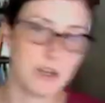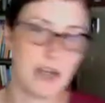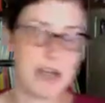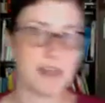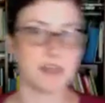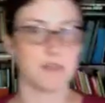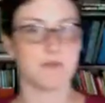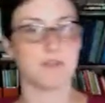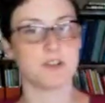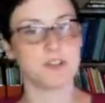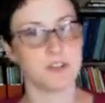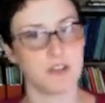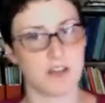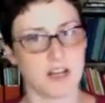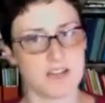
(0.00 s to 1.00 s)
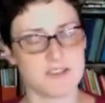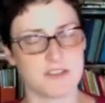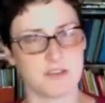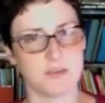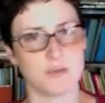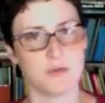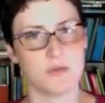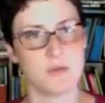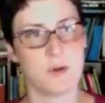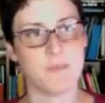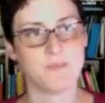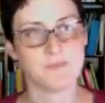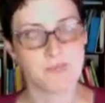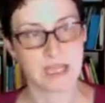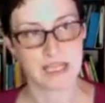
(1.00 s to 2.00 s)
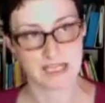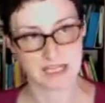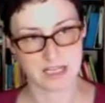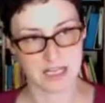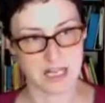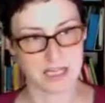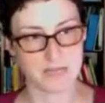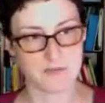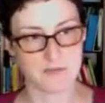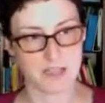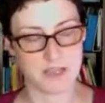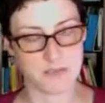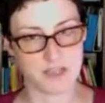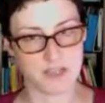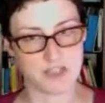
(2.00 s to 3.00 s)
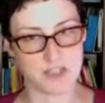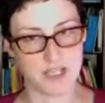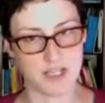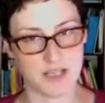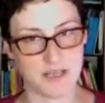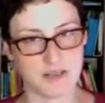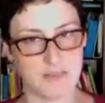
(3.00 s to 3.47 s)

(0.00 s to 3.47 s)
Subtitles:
Eileen Fisher as a new kind of image in